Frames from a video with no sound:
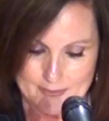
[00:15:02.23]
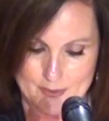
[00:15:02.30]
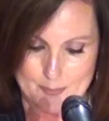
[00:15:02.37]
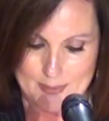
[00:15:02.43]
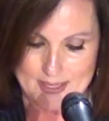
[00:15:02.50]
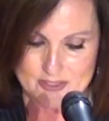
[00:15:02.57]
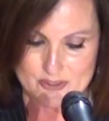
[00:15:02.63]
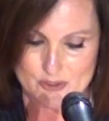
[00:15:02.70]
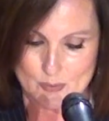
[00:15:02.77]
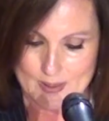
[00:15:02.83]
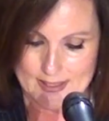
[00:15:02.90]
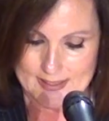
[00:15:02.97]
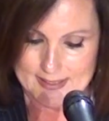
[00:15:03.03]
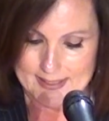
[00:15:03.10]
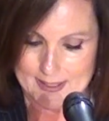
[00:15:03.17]
The best
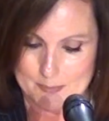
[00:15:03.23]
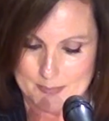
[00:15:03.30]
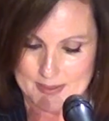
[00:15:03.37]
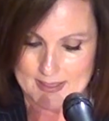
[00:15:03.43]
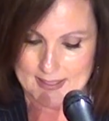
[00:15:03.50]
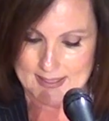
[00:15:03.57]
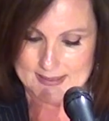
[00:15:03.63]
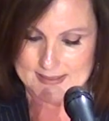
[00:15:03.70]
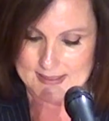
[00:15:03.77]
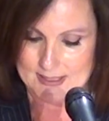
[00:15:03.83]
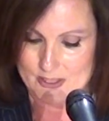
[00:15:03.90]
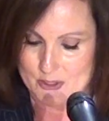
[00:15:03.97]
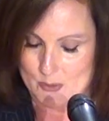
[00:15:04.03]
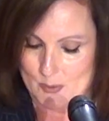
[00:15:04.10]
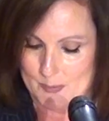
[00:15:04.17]
way to get a big idea
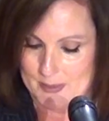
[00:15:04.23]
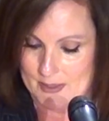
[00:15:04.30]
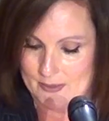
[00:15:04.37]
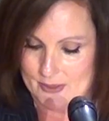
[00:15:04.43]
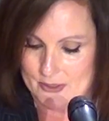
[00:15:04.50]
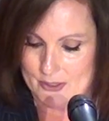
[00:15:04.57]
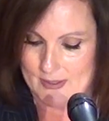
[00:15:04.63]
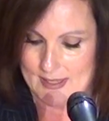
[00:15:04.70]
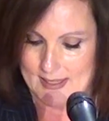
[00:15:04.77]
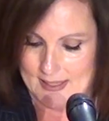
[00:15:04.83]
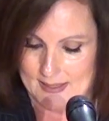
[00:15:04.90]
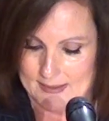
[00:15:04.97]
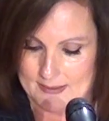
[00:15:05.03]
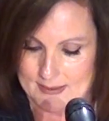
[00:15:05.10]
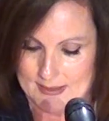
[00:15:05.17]
to appear in your
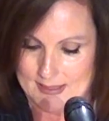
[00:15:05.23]
head